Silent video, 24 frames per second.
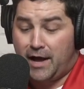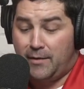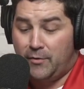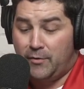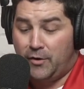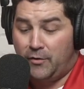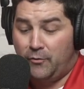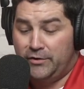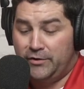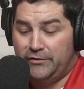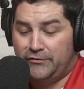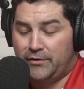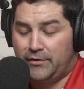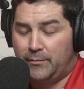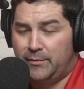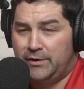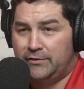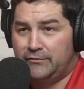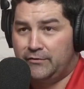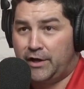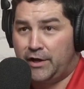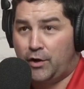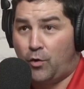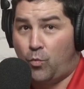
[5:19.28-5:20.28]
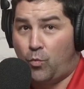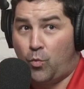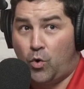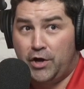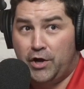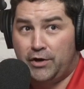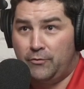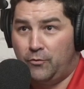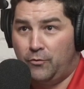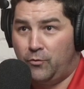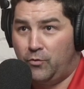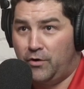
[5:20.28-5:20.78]
When somebody's like,
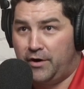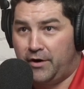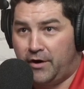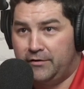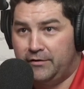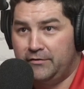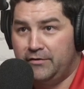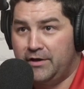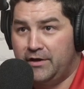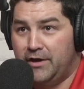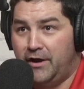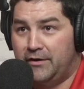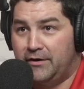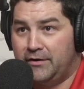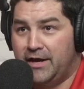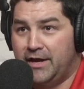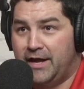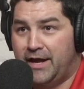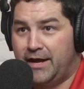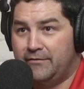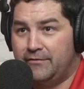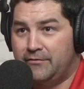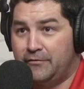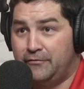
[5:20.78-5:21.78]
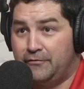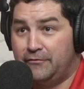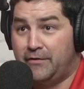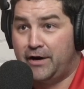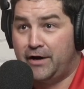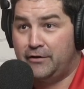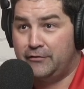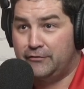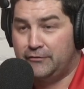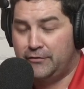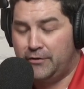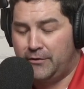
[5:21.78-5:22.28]
what are the archives, the
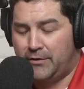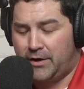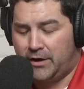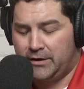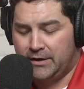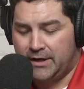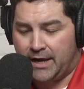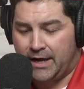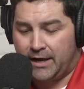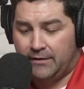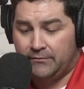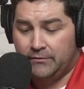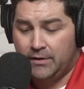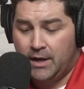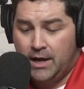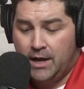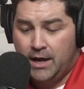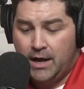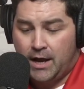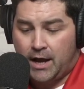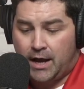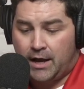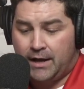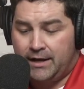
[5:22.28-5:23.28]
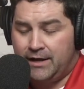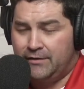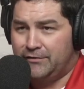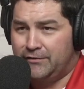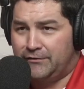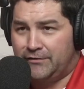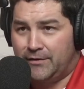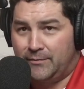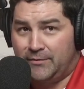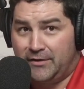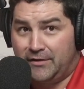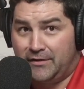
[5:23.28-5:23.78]
Firestone Archives? Is
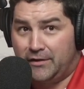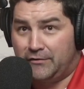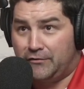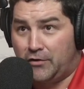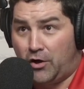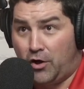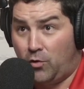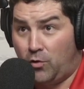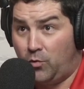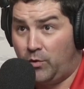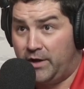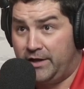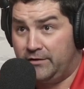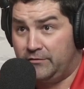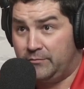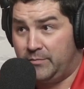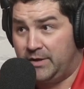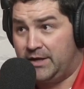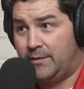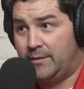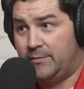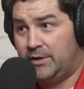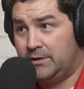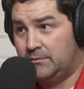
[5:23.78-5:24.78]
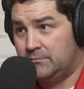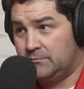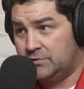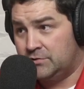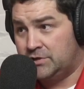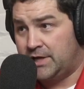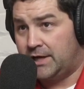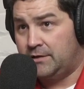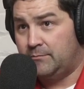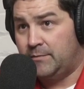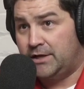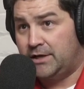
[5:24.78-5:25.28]
it something that's always been? I mean,
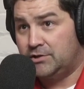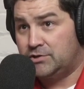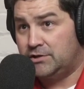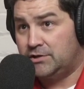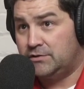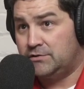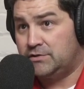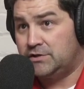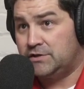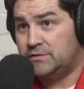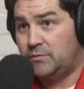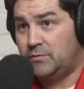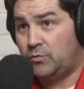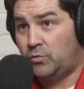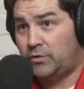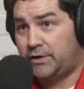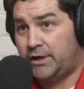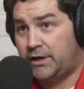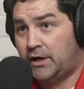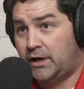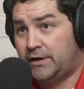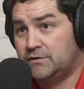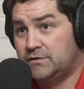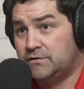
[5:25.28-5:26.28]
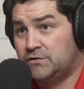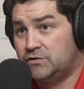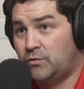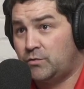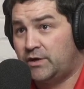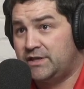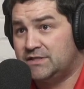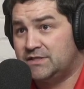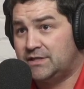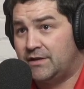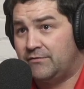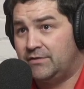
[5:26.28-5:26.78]
Jen mentioned she's been working on it since
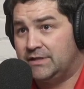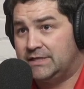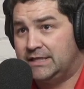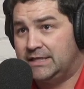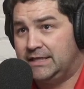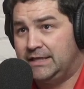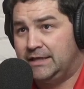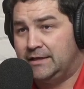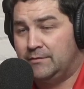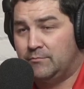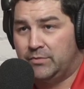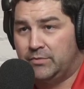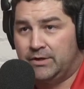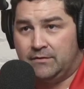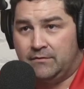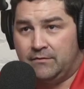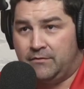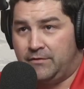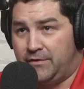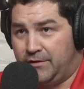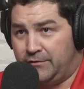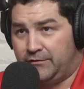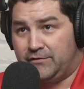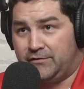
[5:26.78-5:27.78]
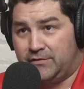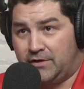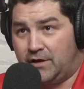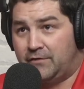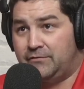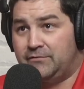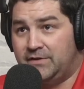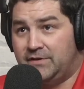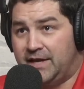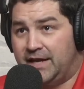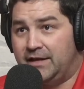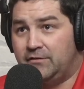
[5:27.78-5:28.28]
2017, but this
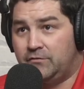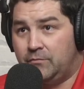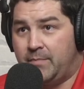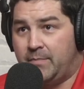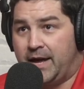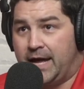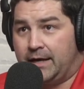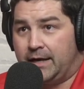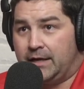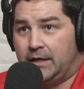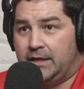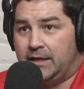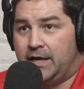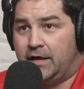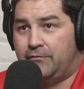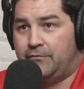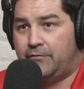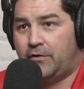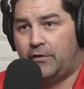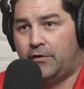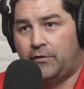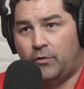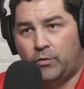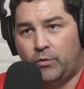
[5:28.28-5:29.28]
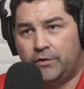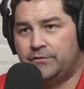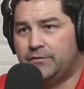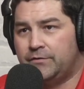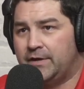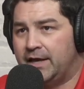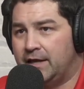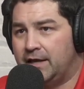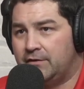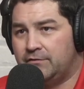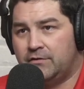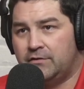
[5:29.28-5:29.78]
stuff dates back a lot farther. What's,
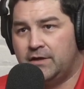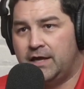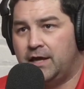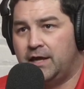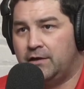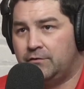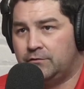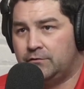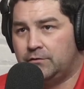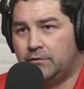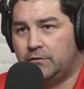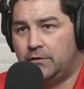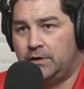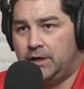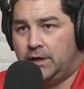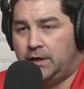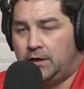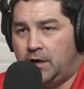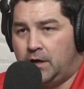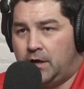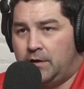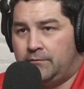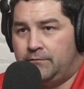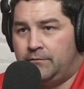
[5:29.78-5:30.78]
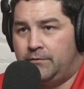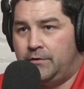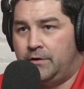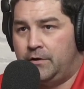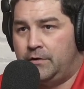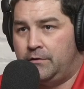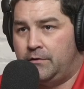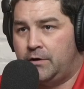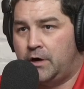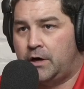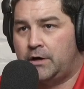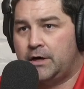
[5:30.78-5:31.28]
I guess, the history of
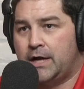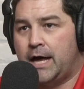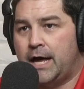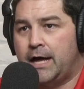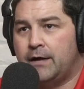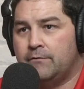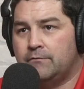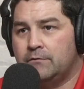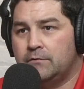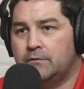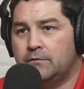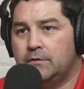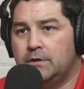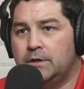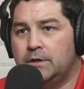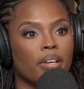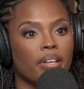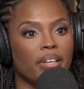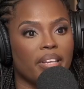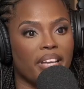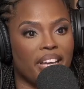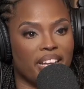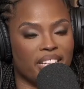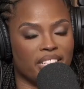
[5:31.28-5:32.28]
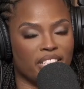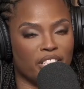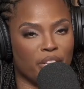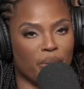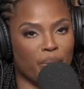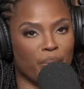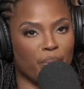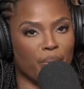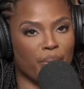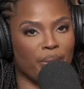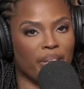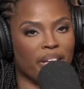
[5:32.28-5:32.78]
the archives? Yeah,
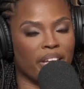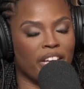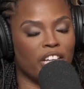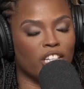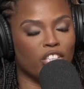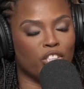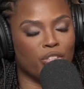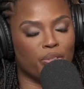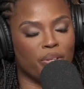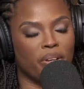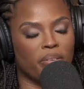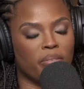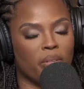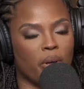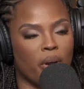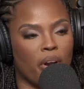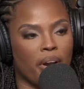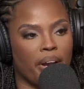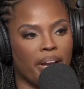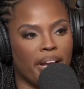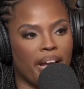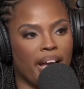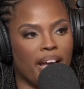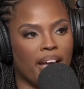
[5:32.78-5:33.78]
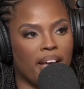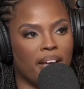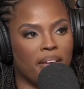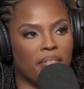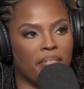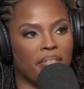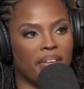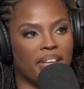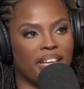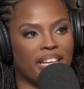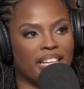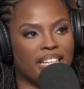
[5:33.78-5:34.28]
so the history of the
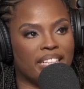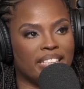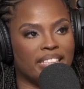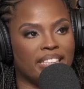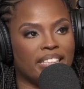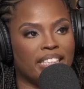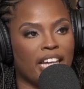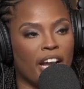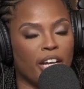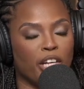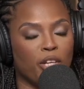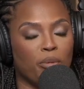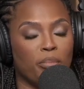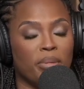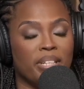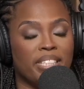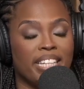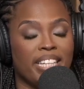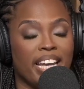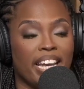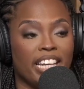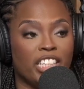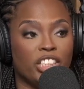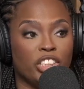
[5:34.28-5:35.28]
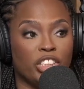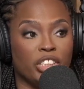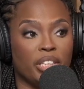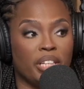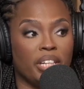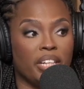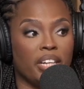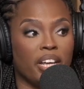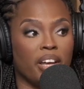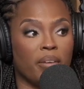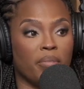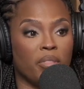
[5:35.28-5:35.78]
archive is
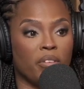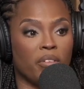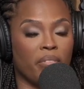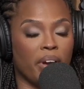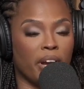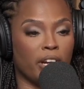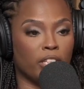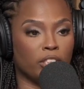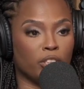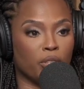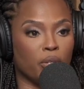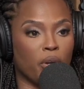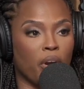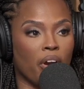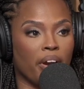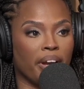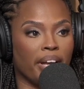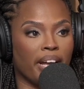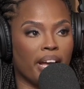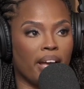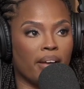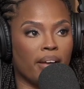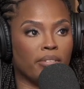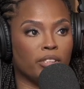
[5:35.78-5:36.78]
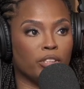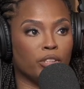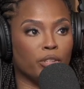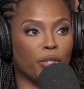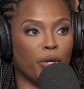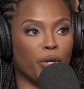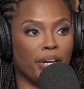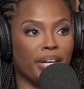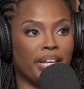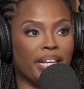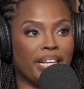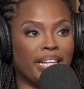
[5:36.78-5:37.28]
documentation of the Firestone Archive
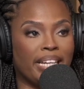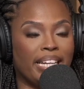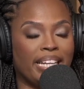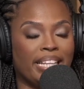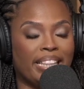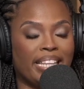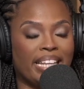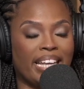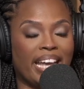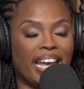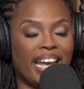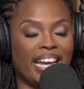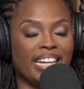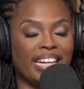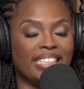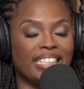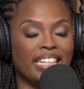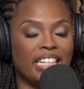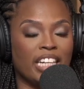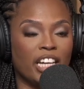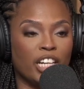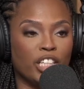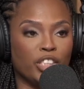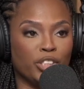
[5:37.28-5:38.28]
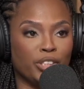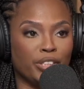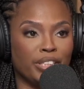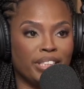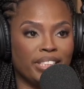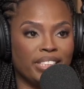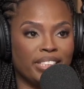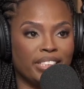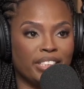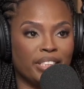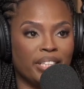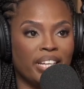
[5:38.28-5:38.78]
started in the
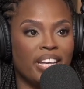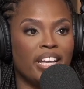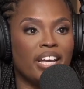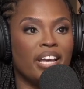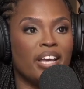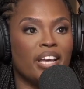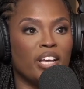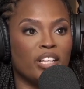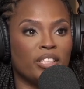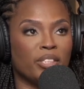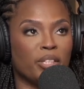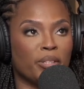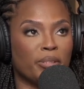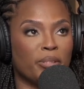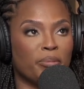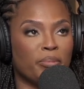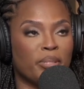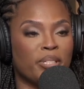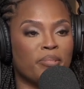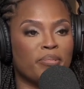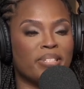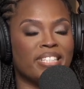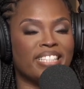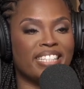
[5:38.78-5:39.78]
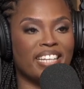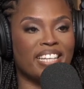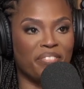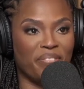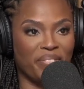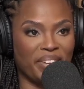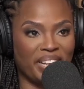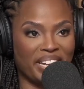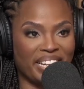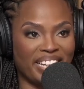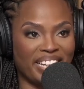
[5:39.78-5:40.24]
1800s. So to be specific,